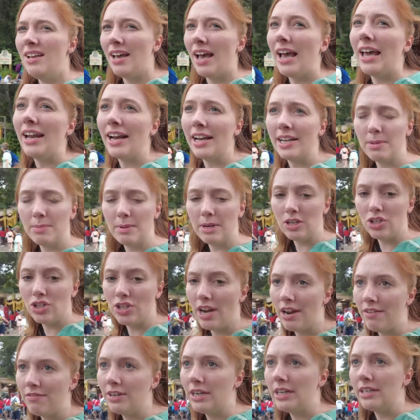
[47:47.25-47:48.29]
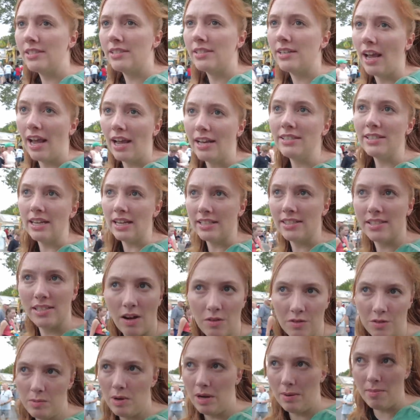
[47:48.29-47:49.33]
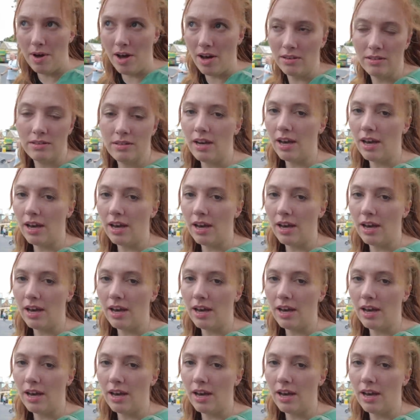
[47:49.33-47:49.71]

and Expedition Everest, and It's Tough to Be a Bug.